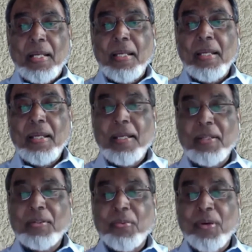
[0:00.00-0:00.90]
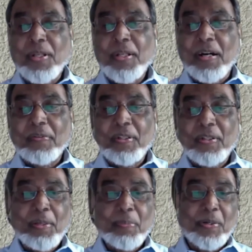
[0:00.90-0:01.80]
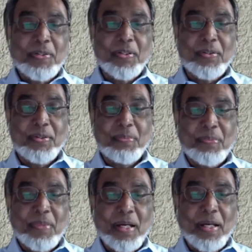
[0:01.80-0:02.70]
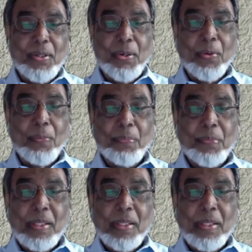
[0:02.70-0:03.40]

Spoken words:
He is one of the rare persons I know